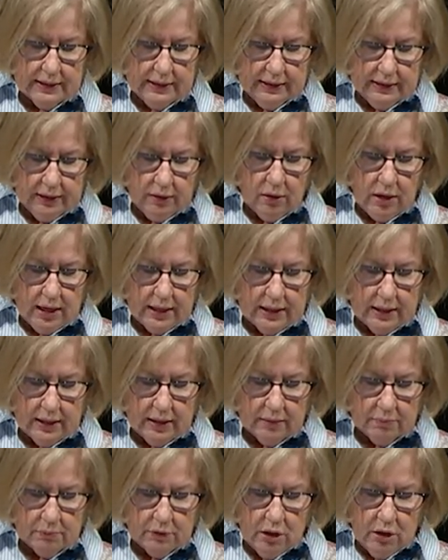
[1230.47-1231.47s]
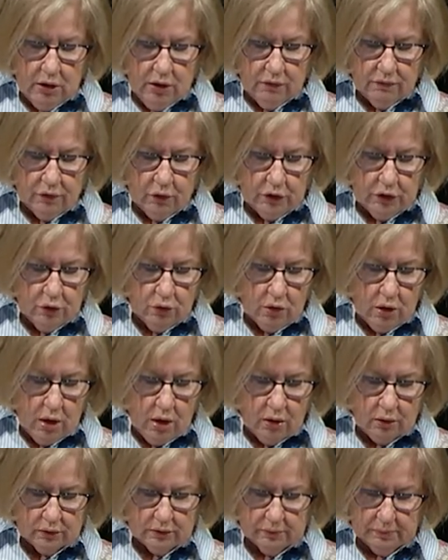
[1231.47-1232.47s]
Here I am for you
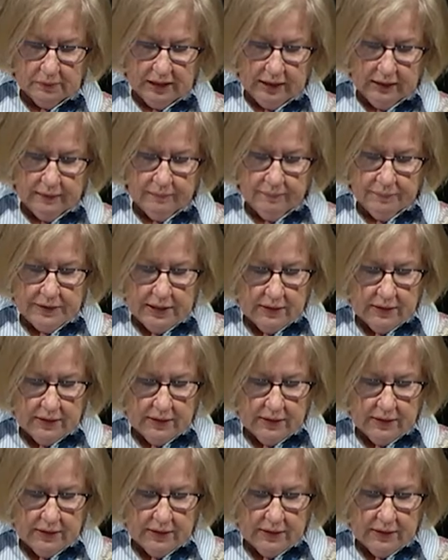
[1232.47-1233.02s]
called me.